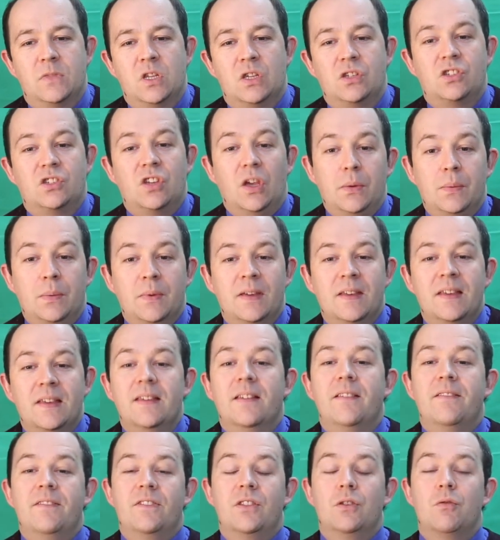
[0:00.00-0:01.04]
So,
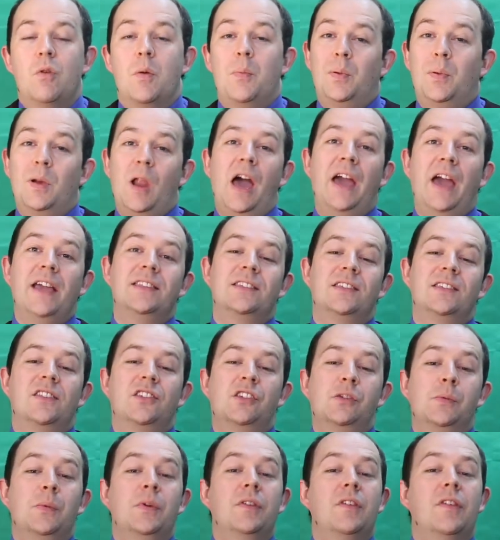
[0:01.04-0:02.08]
the reply to
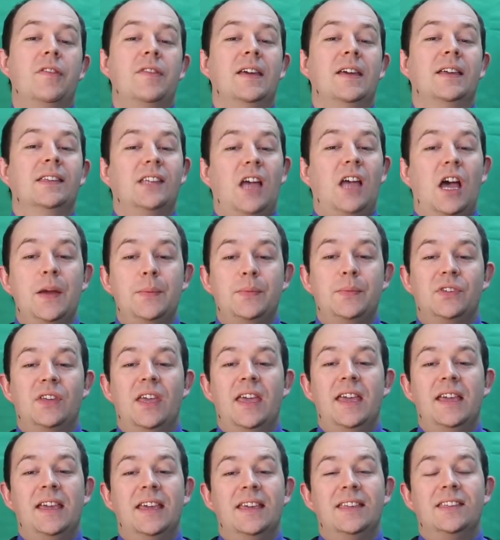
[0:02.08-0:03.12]
some of the things I'm
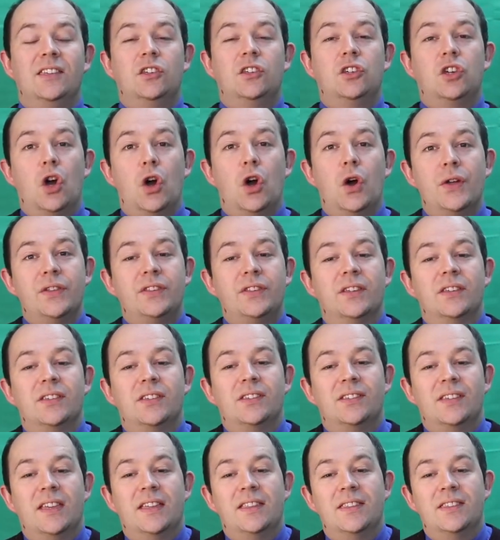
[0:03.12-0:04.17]
saying is God
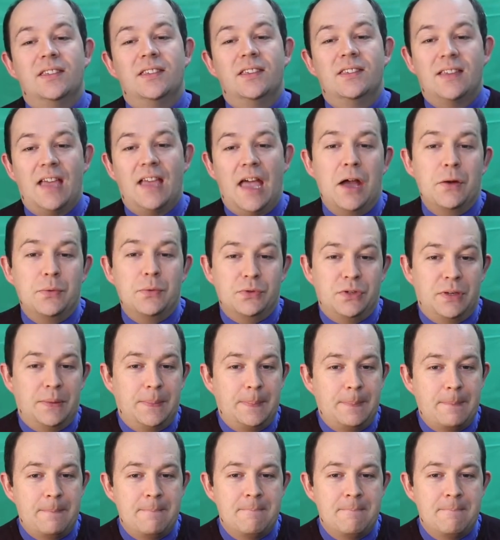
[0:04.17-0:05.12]
sends us out.